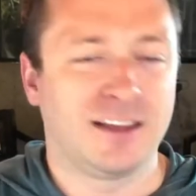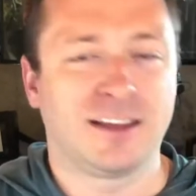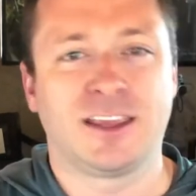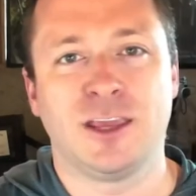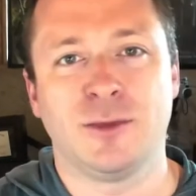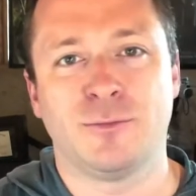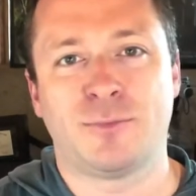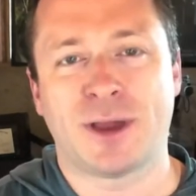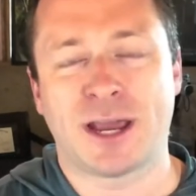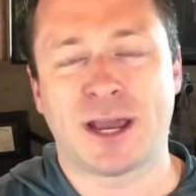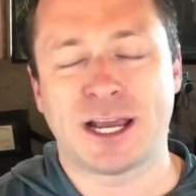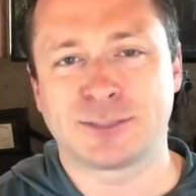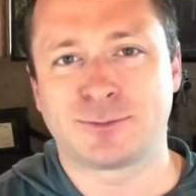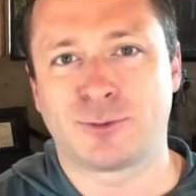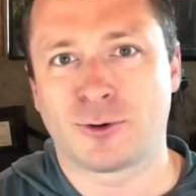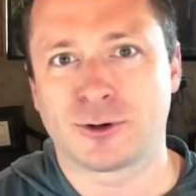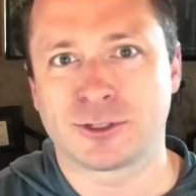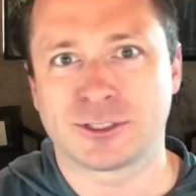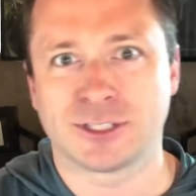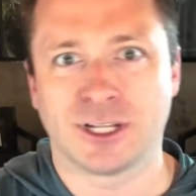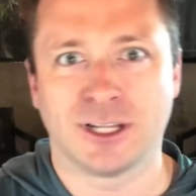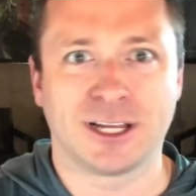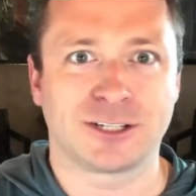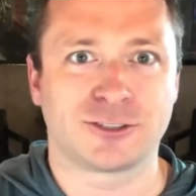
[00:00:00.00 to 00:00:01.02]
Keep
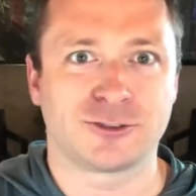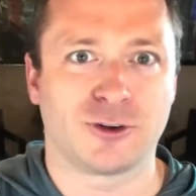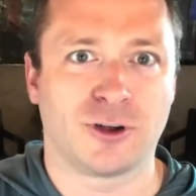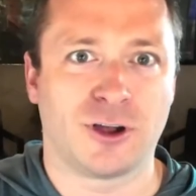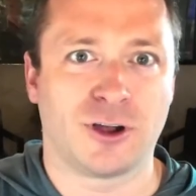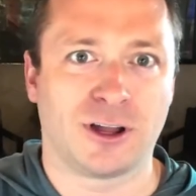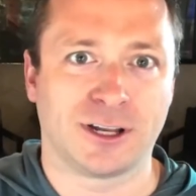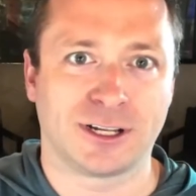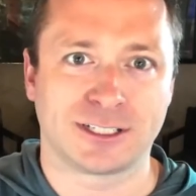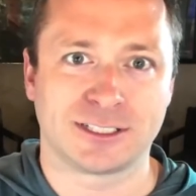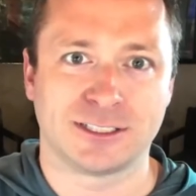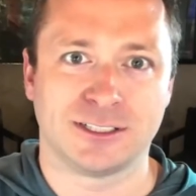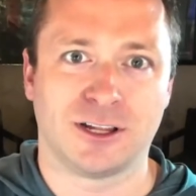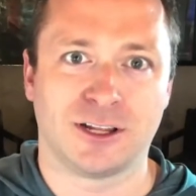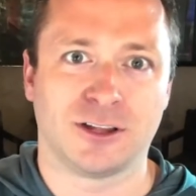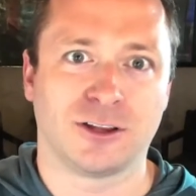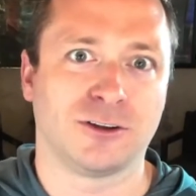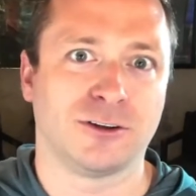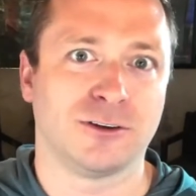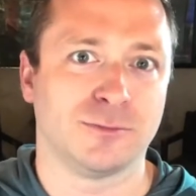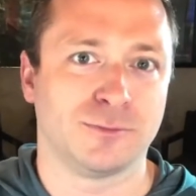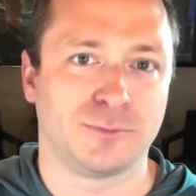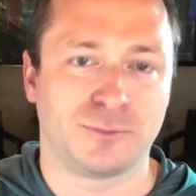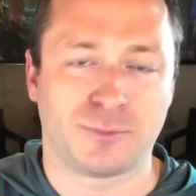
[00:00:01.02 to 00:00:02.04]
passports, electronics, and
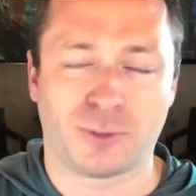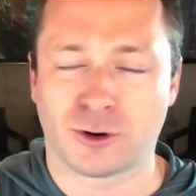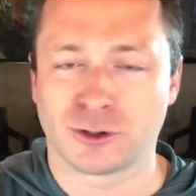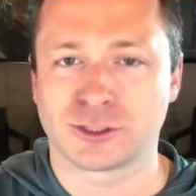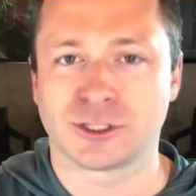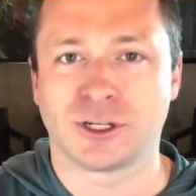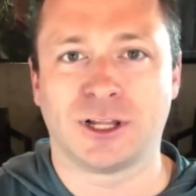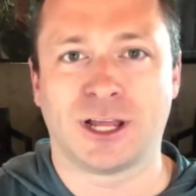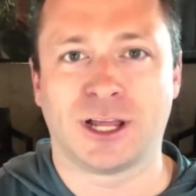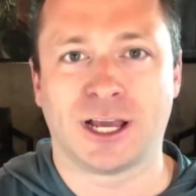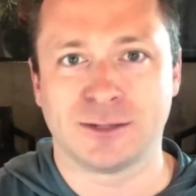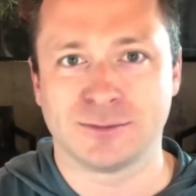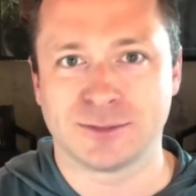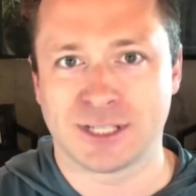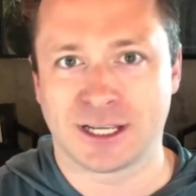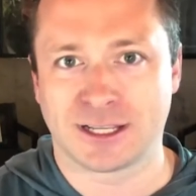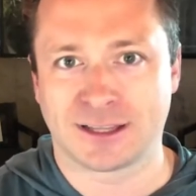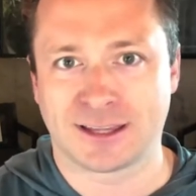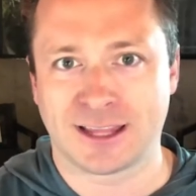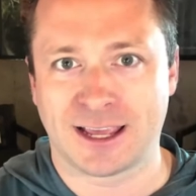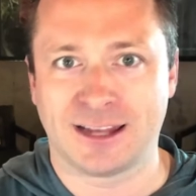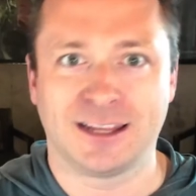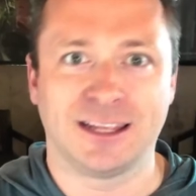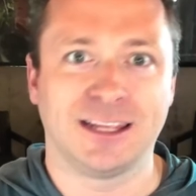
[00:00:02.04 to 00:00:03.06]
other personal items
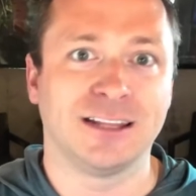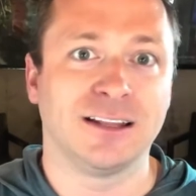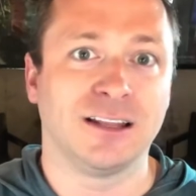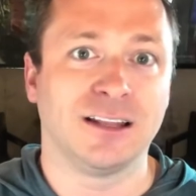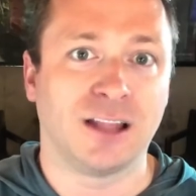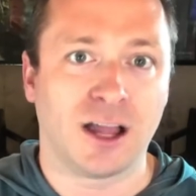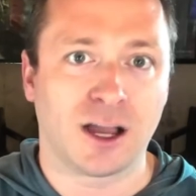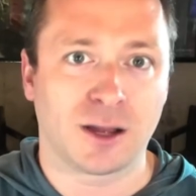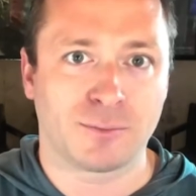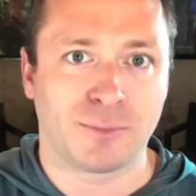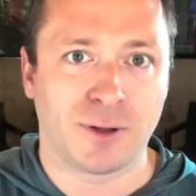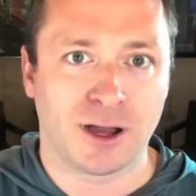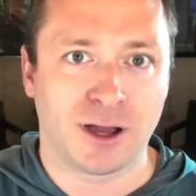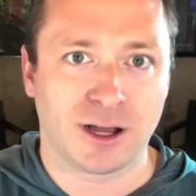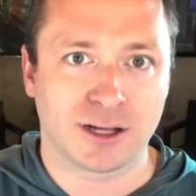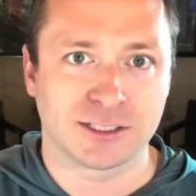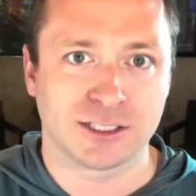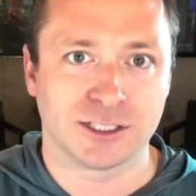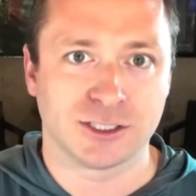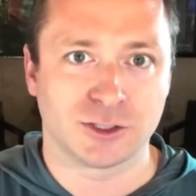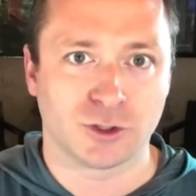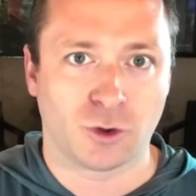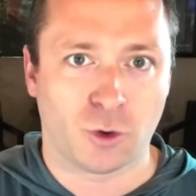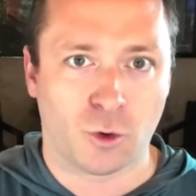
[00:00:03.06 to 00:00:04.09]
like that in
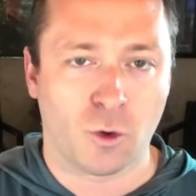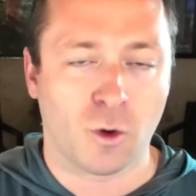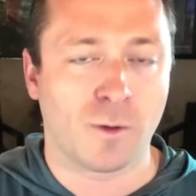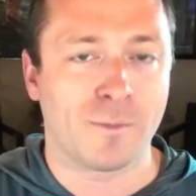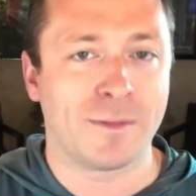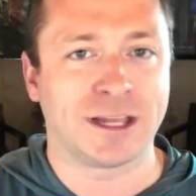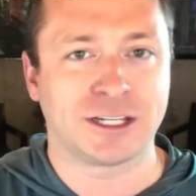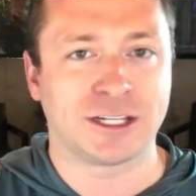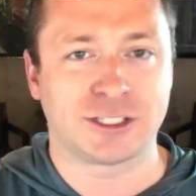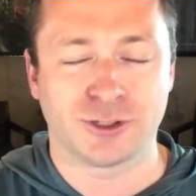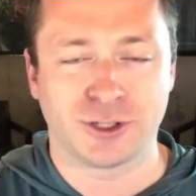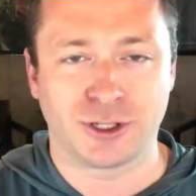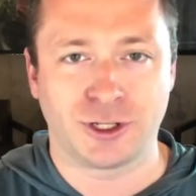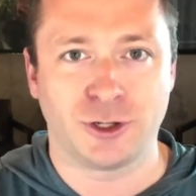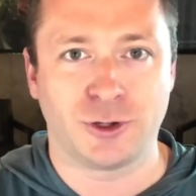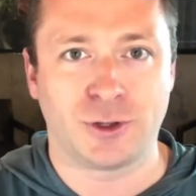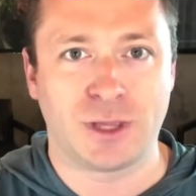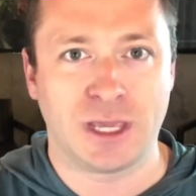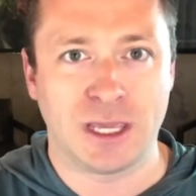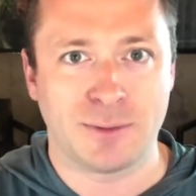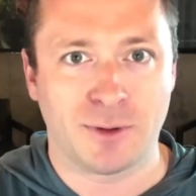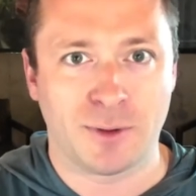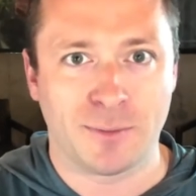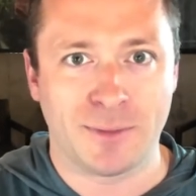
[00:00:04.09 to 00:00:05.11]
lockboxes, or make sure that you
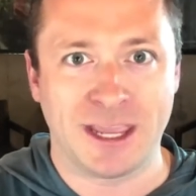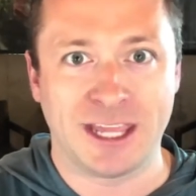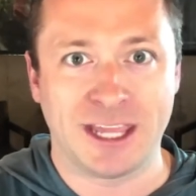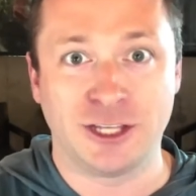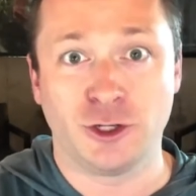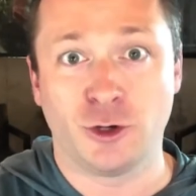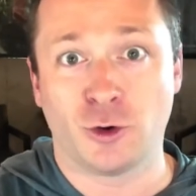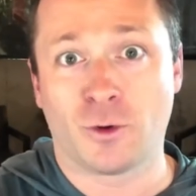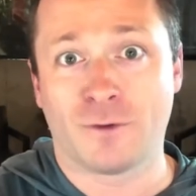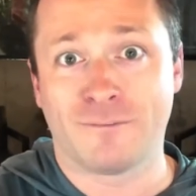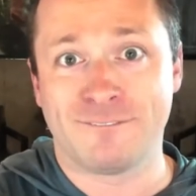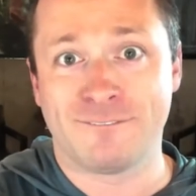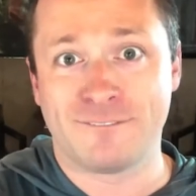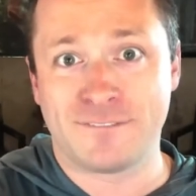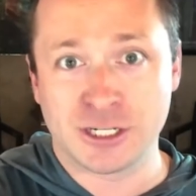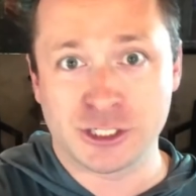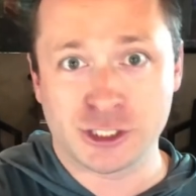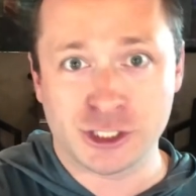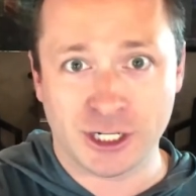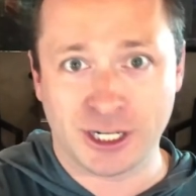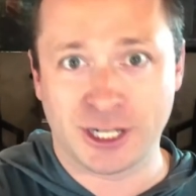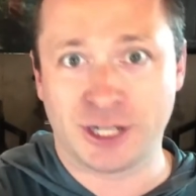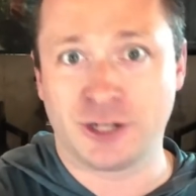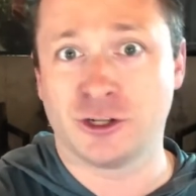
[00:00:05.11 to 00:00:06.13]
keep them in your
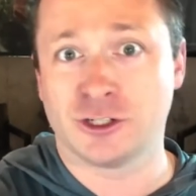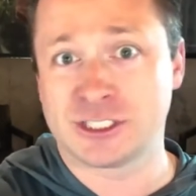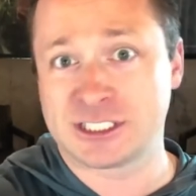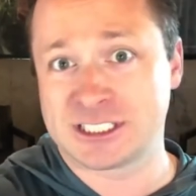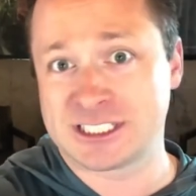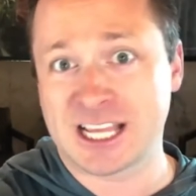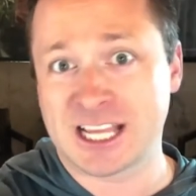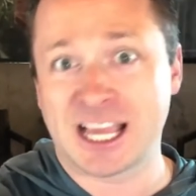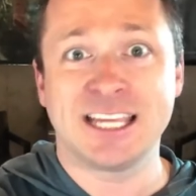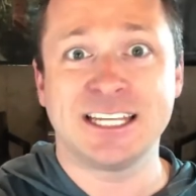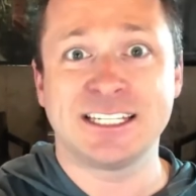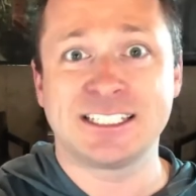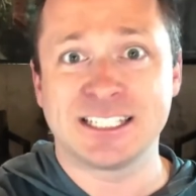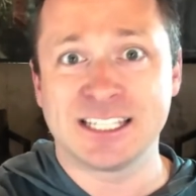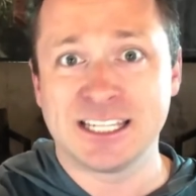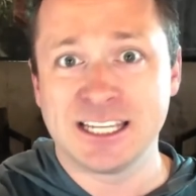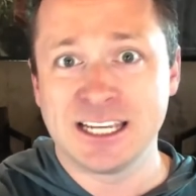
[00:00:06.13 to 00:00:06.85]
vision, in your sight,